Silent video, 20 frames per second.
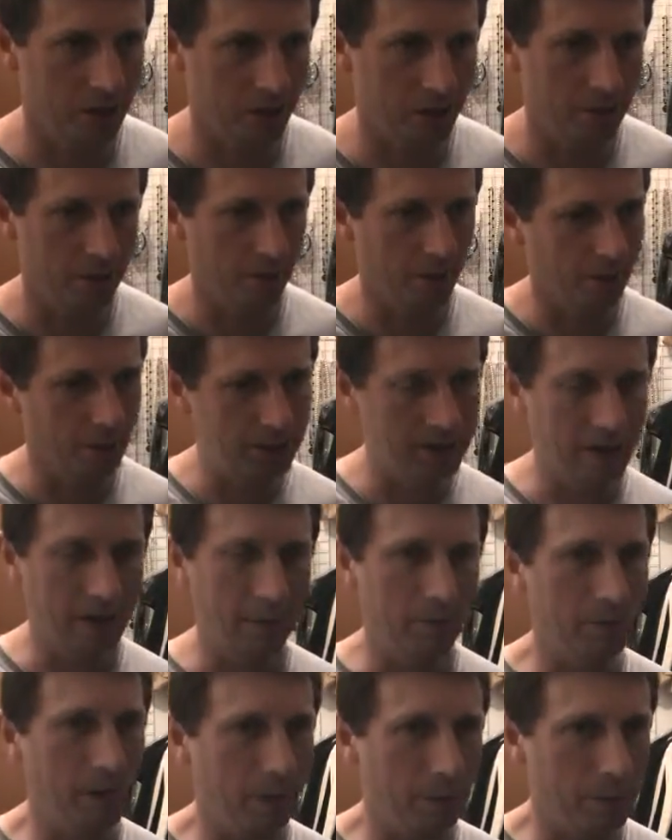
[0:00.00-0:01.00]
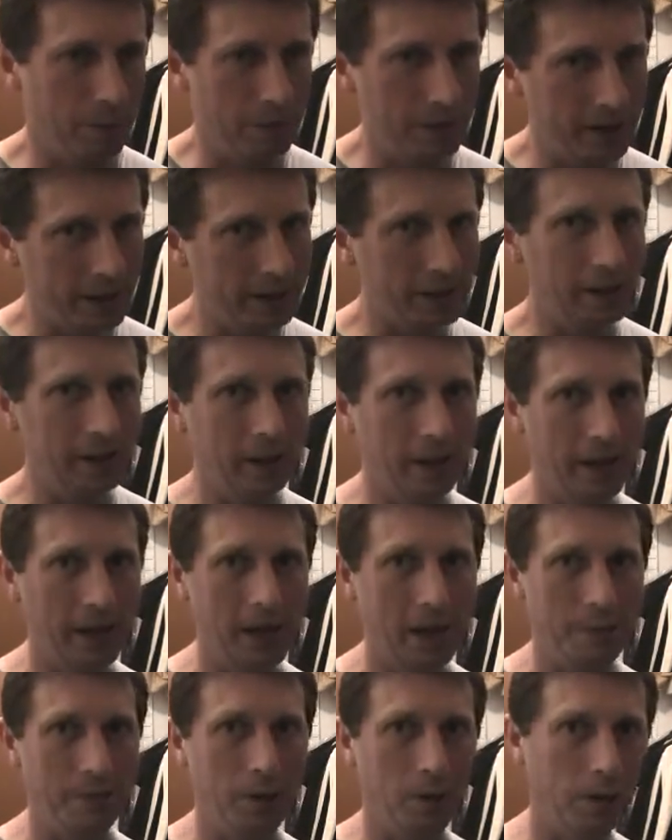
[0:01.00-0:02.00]
And I'm afraid that I'm particularly
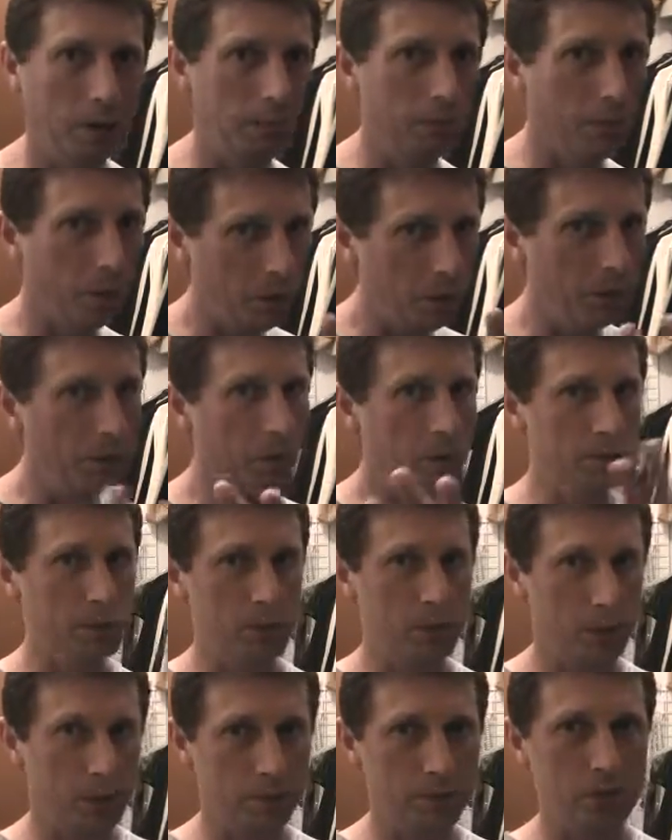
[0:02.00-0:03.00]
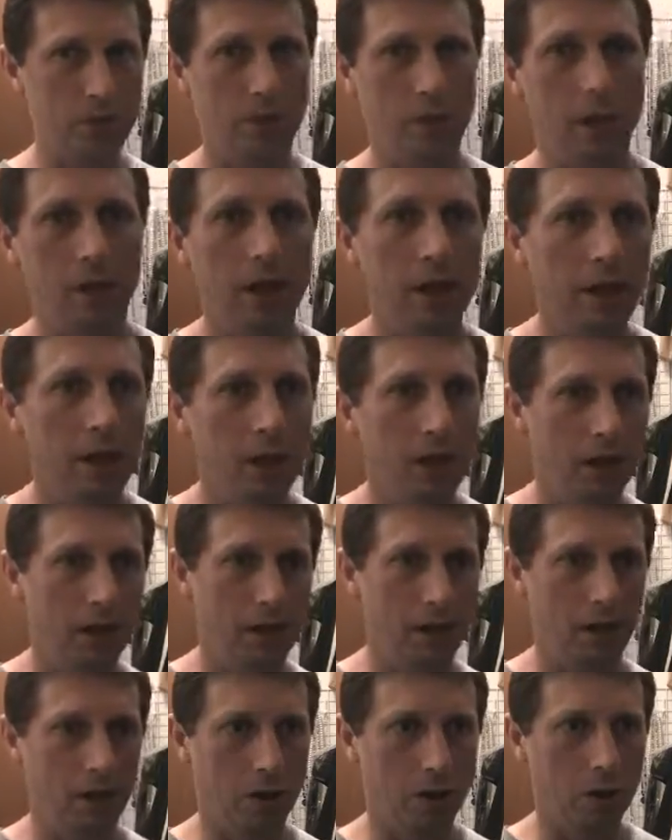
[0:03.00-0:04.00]
unhappy, although both of those terms
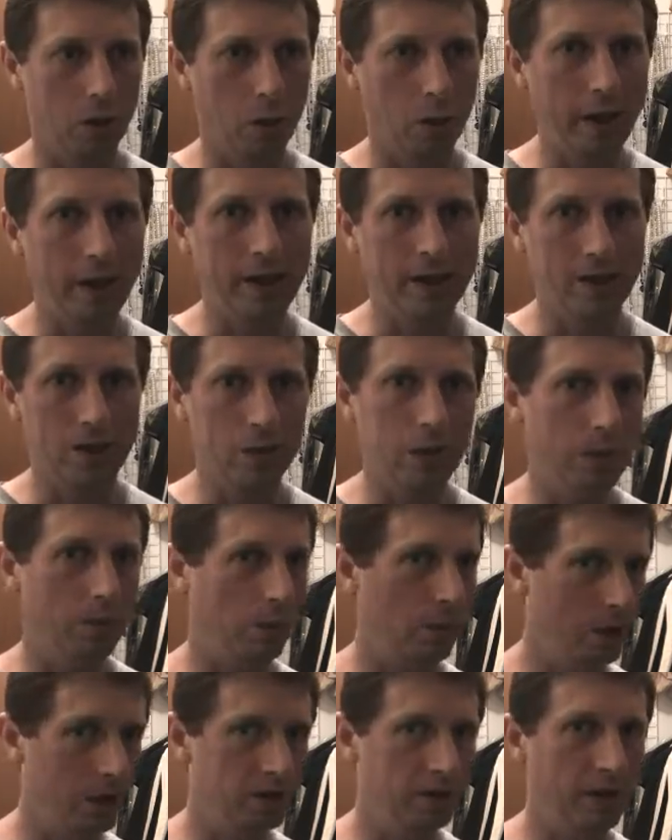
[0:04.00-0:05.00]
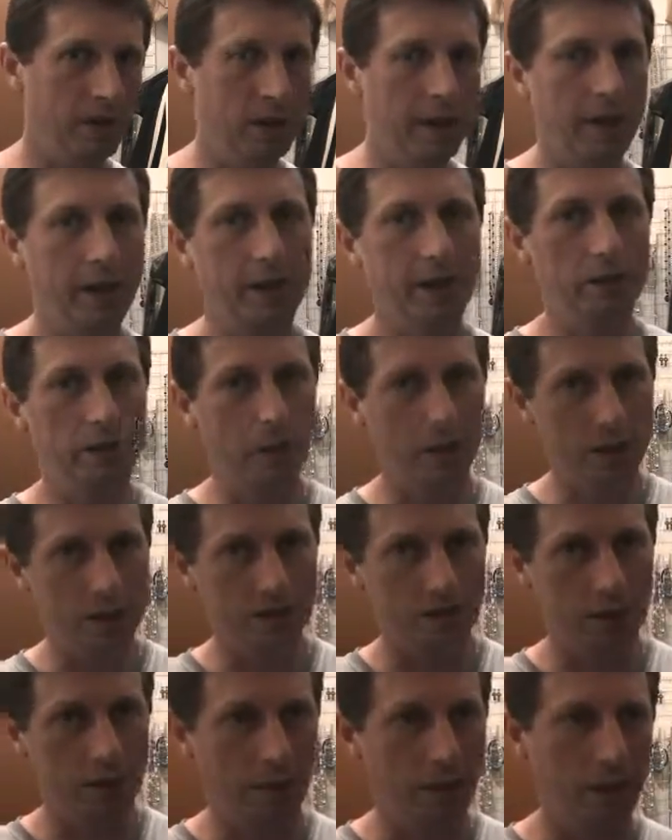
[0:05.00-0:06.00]
are quite extreme. One is very negative, one
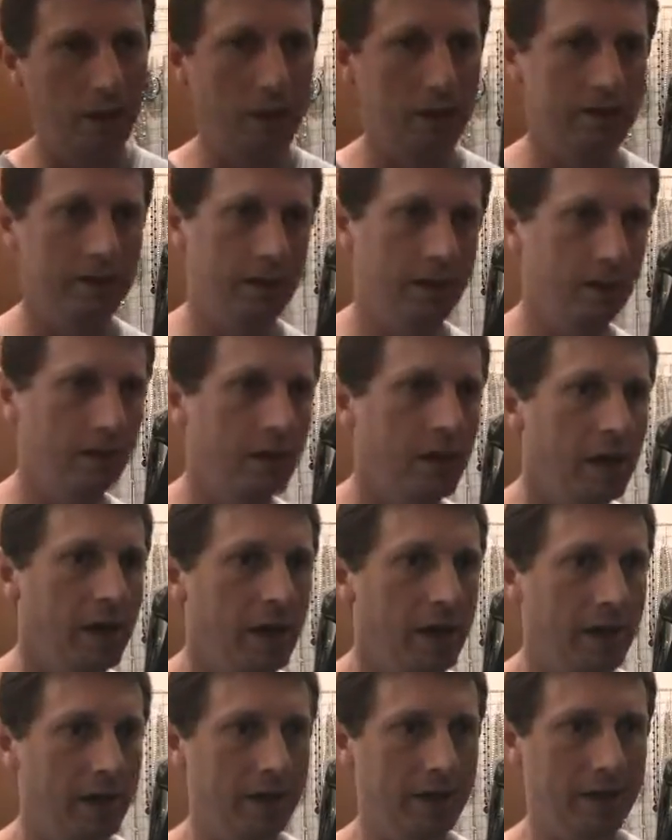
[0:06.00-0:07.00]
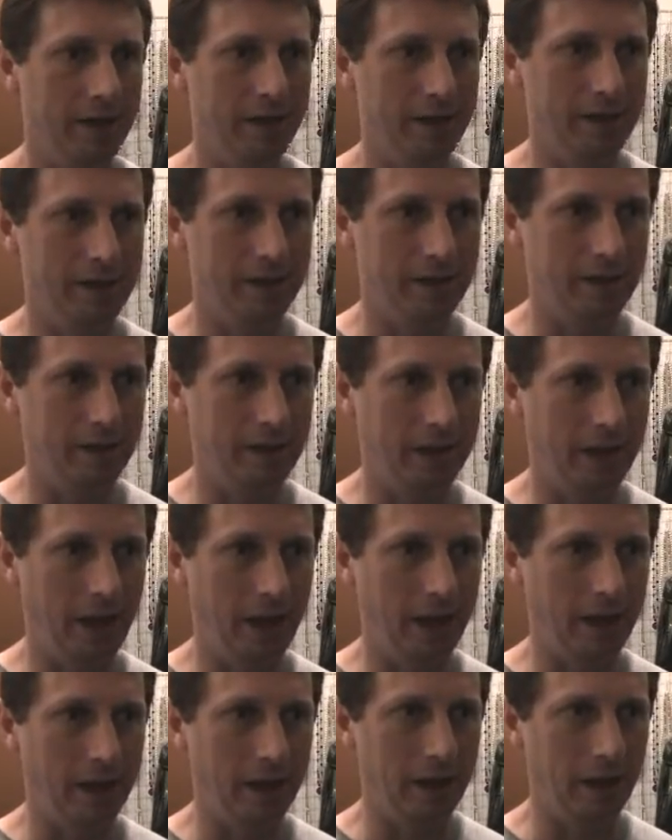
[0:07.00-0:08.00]
is very positive. And
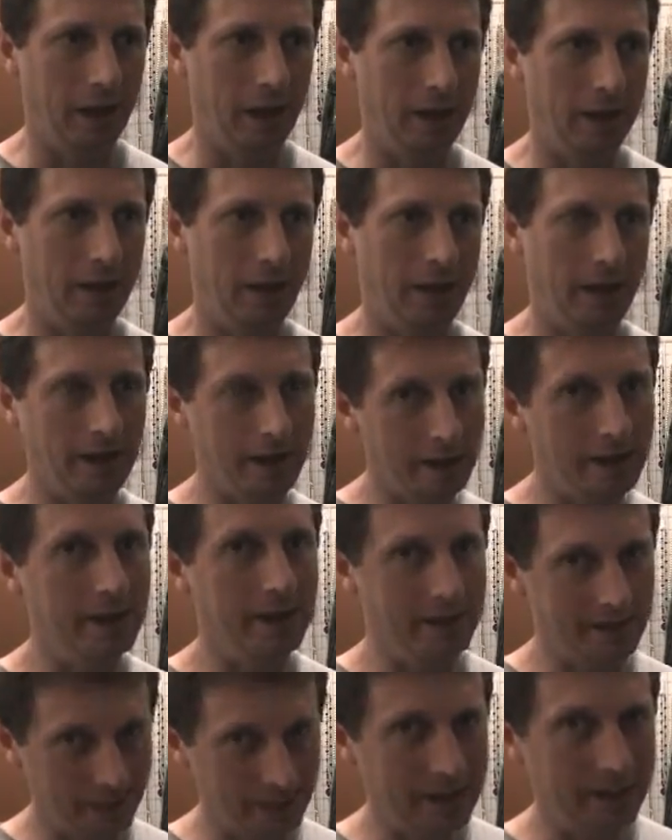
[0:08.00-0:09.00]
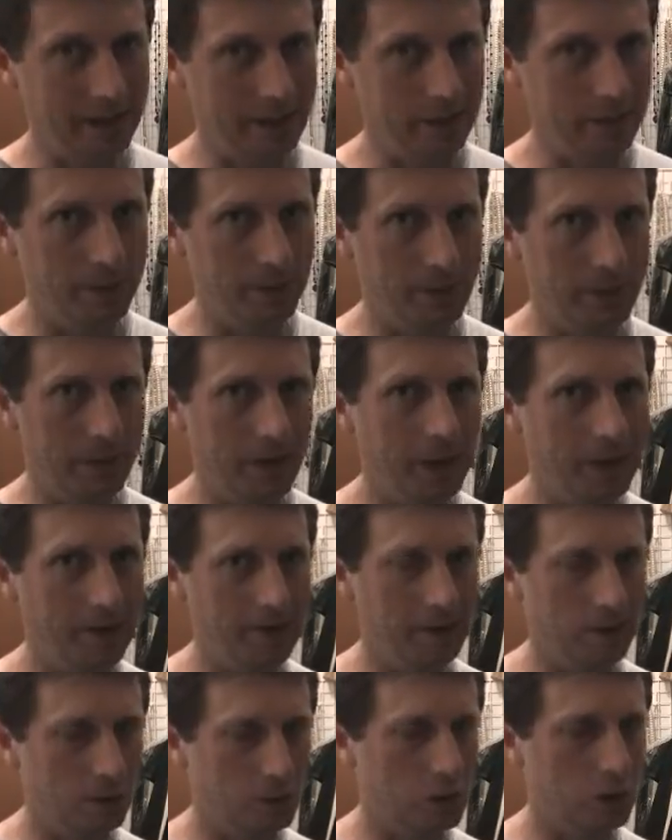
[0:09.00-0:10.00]
I didn't intend that to be the
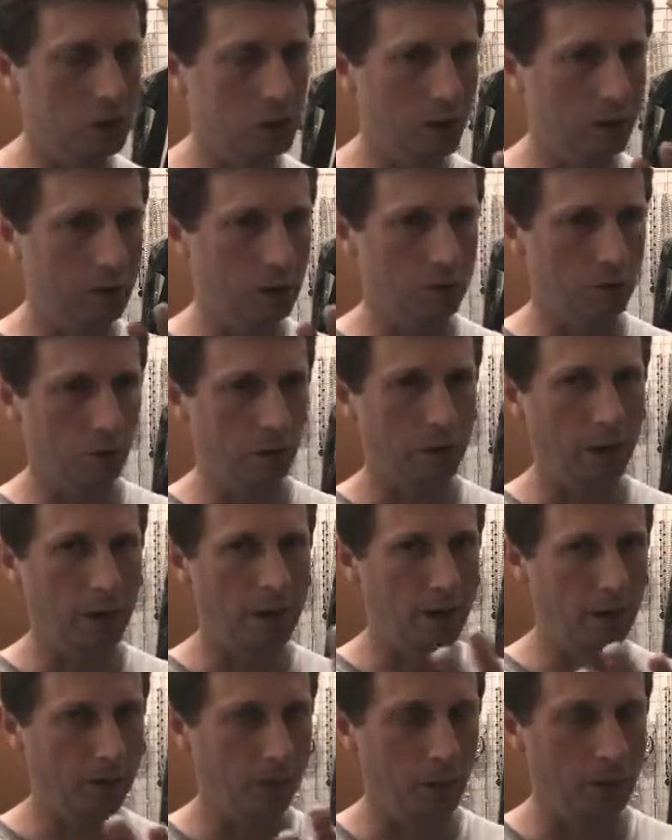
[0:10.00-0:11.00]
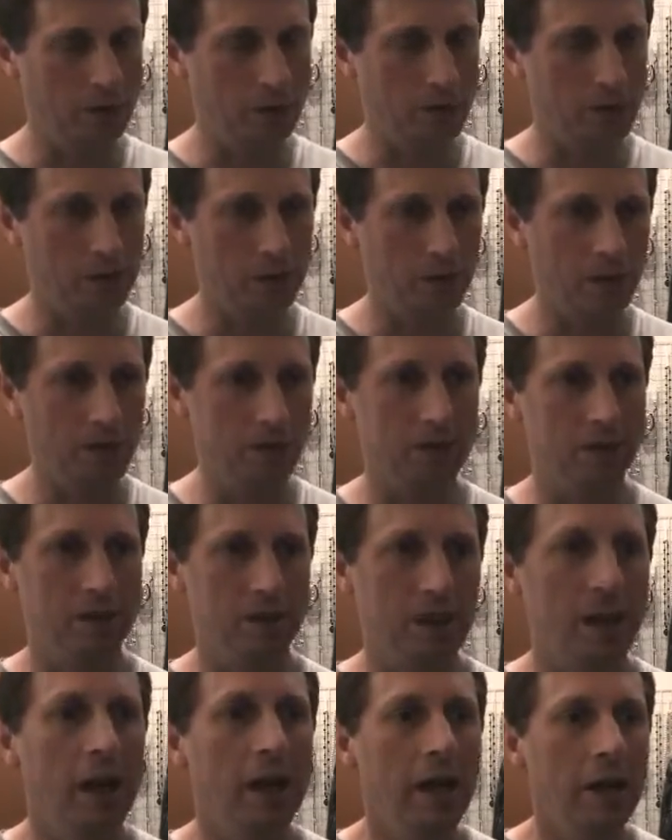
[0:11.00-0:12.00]
case. I was just trying to throw light on both
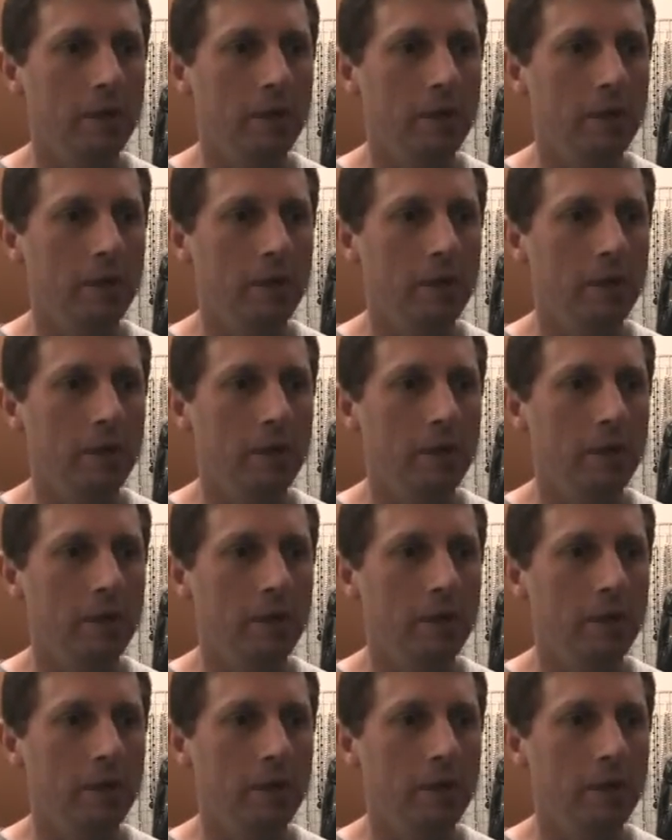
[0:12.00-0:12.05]
situations.